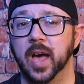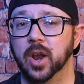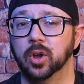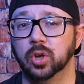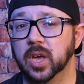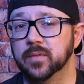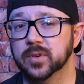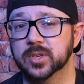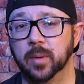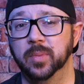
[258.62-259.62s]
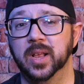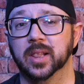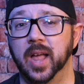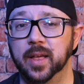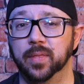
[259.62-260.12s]
and are looking for something
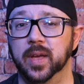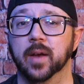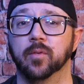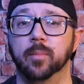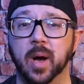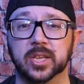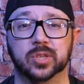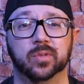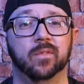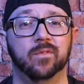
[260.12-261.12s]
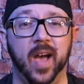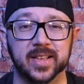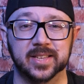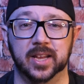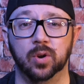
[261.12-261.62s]
lengthy and robust to
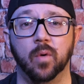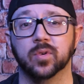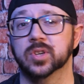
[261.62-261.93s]
invest in over